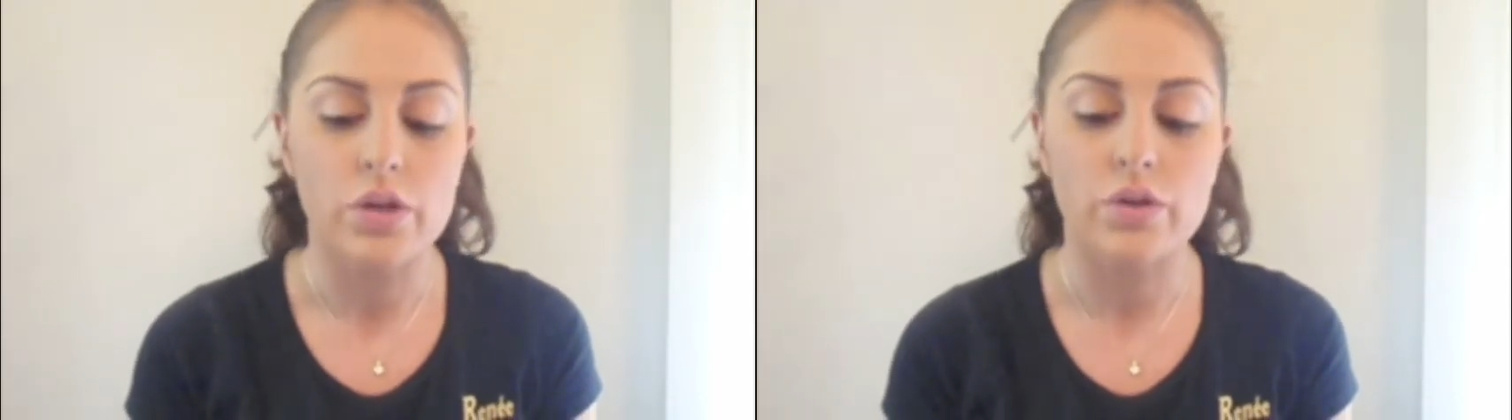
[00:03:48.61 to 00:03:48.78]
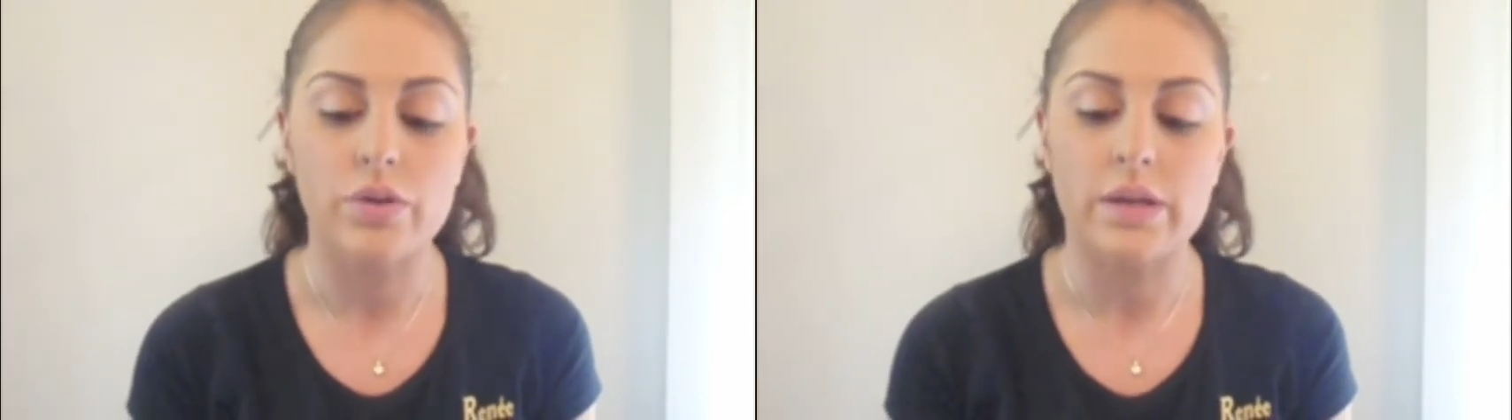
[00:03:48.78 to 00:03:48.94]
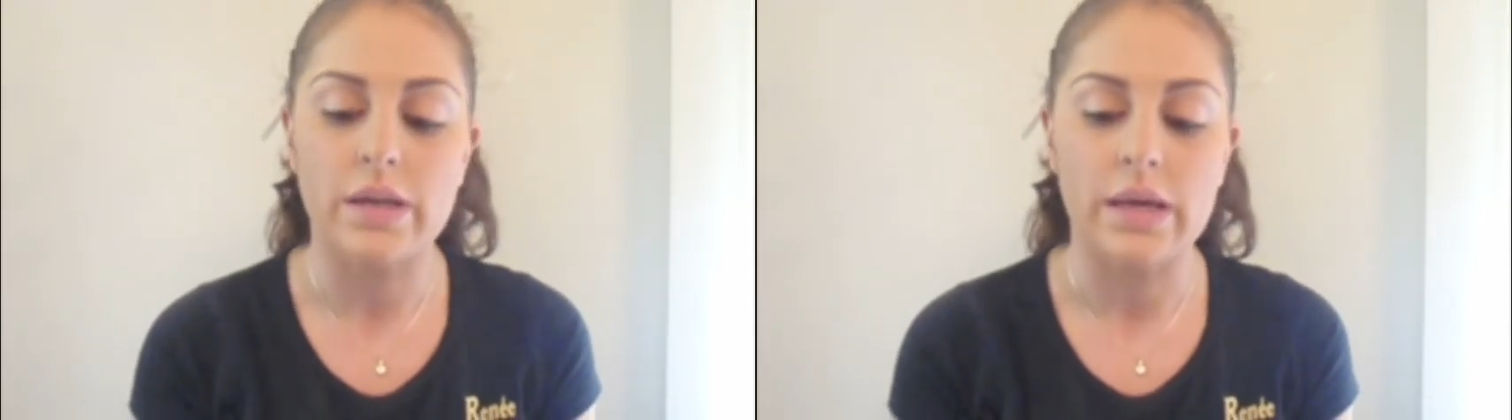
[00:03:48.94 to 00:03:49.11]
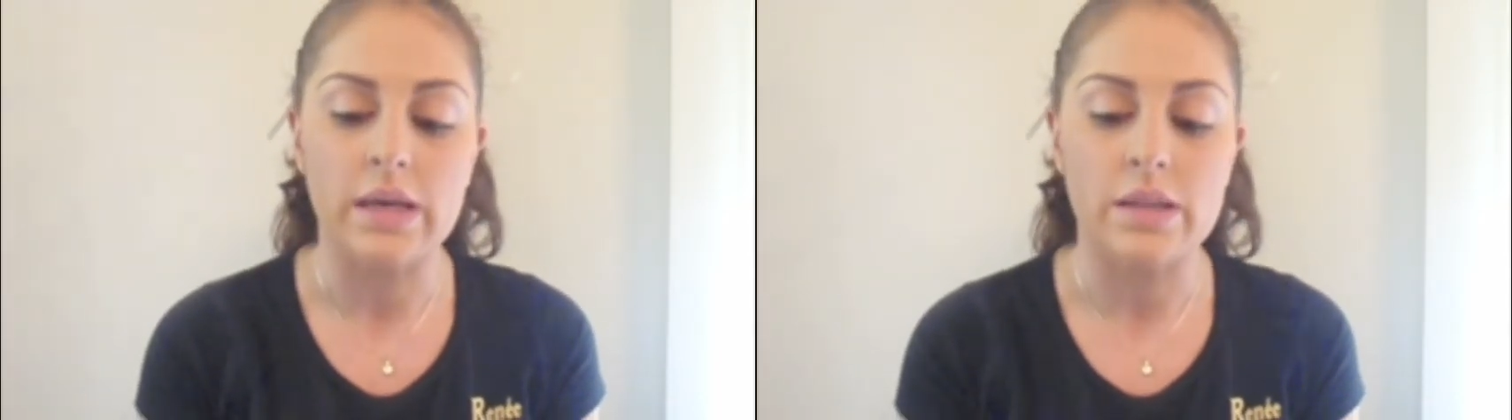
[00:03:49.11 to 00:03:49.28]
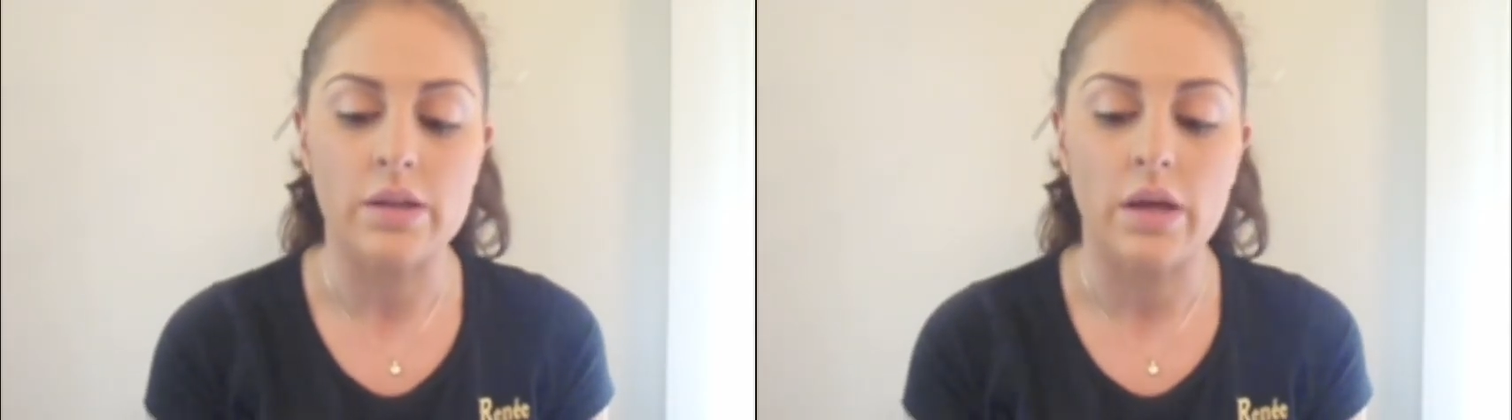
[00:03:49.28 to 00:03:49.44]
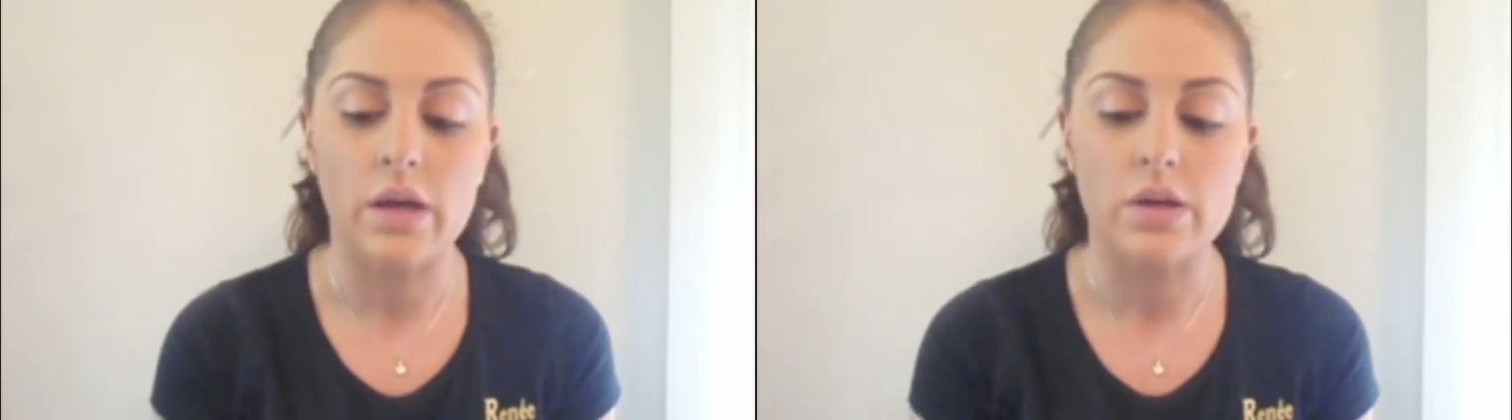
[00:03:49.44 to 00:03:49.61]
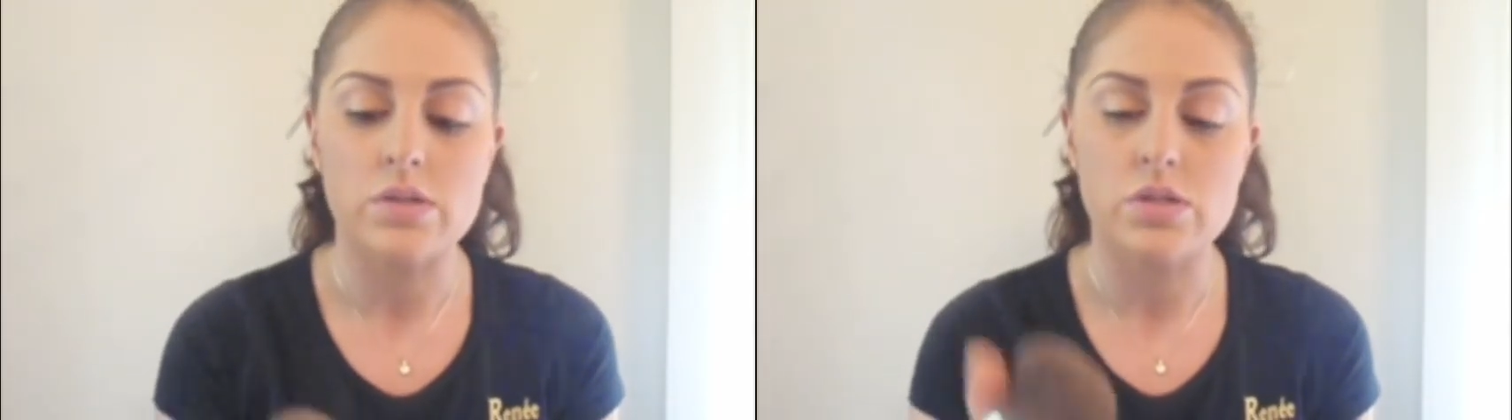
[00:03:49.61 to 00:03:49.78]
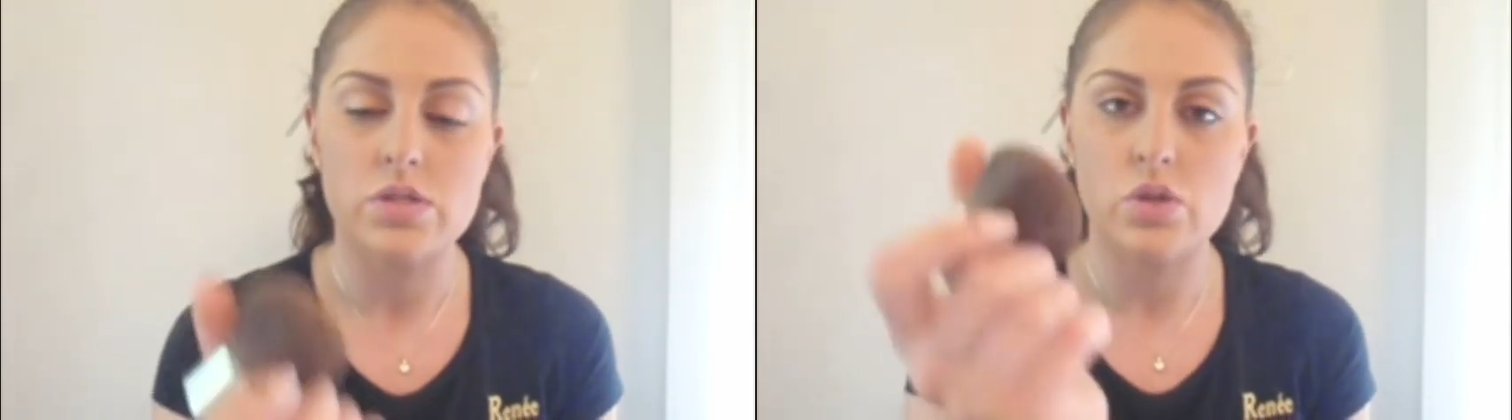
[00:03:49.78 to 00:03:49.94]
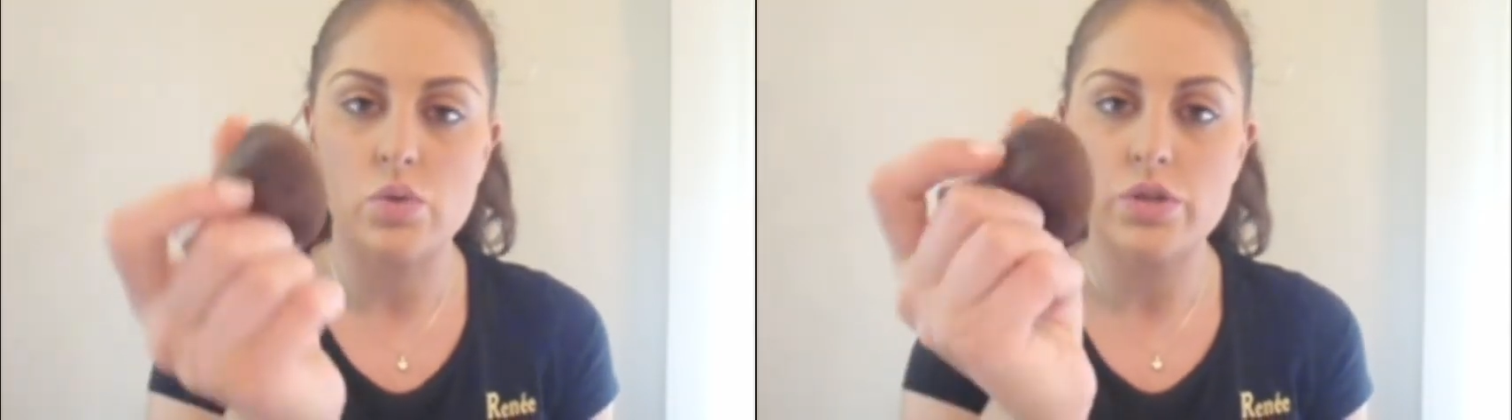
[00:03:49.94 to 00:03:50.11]
You can either
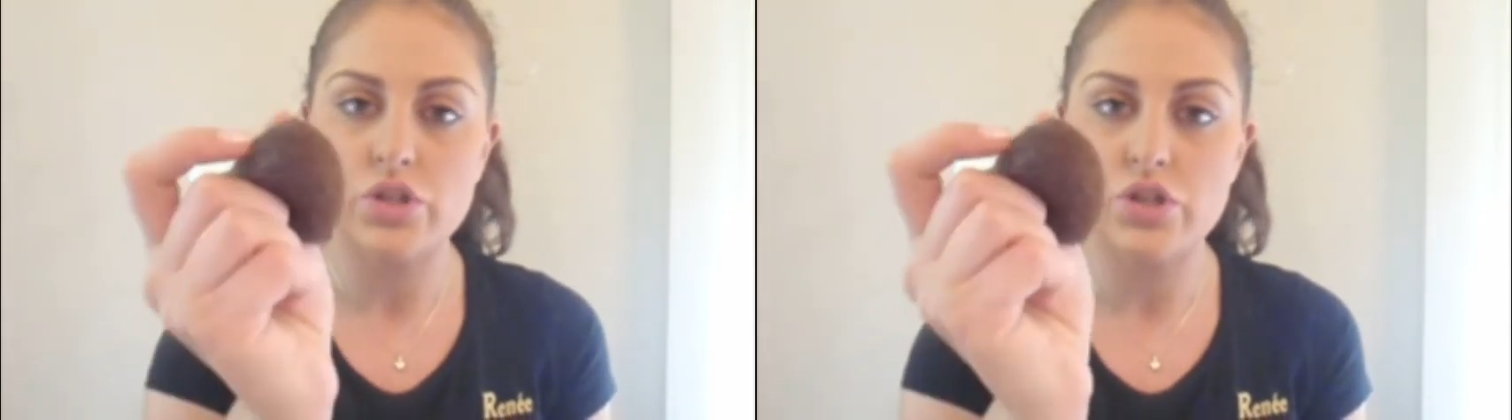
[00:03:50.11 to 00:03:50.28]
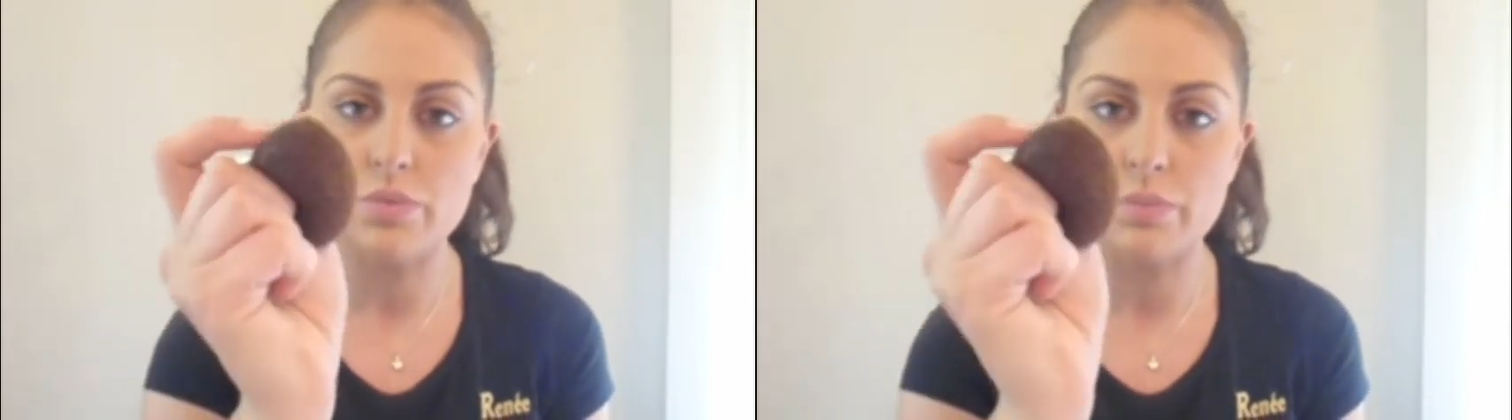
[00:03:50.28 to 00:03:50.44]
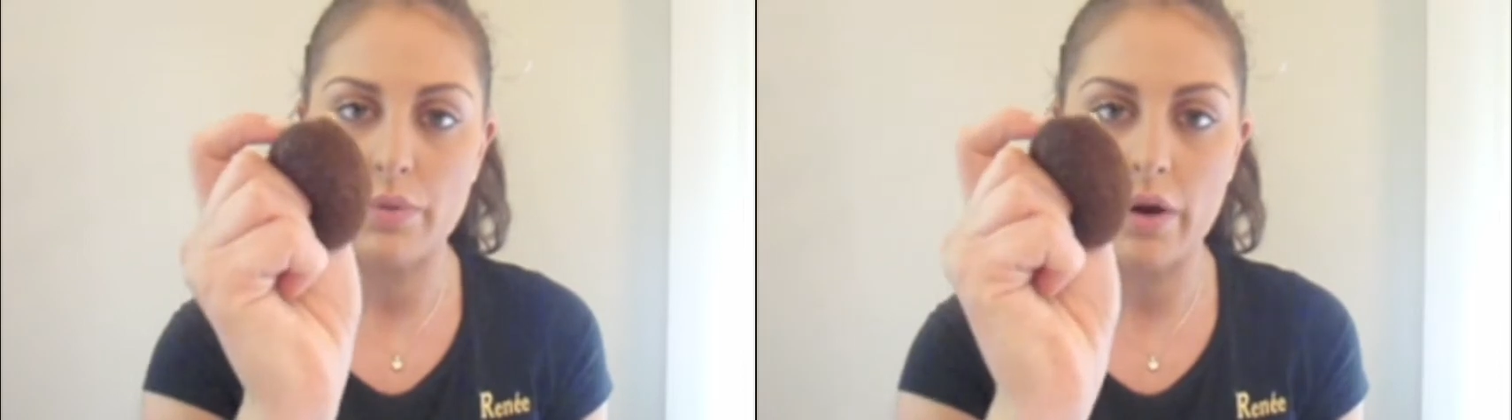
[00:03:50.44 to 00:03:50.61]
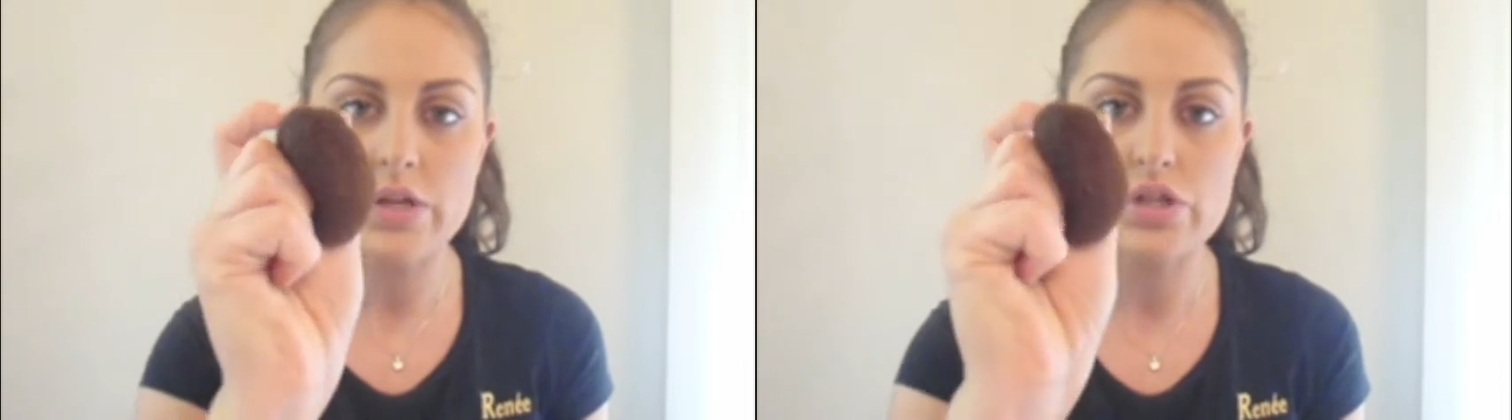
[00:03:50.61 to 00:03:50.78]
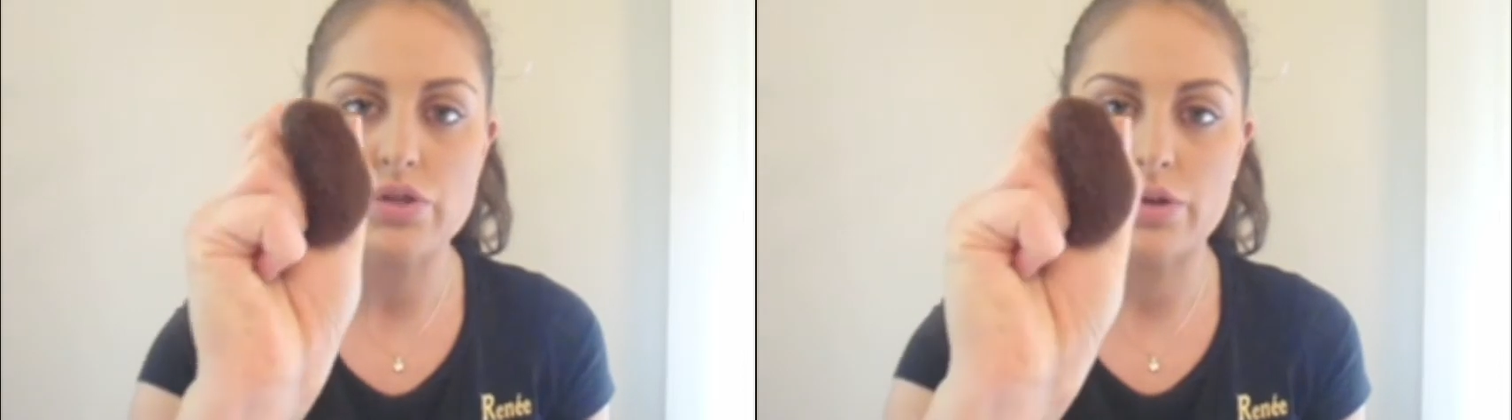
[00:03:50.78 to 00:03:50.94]
squish your brush, your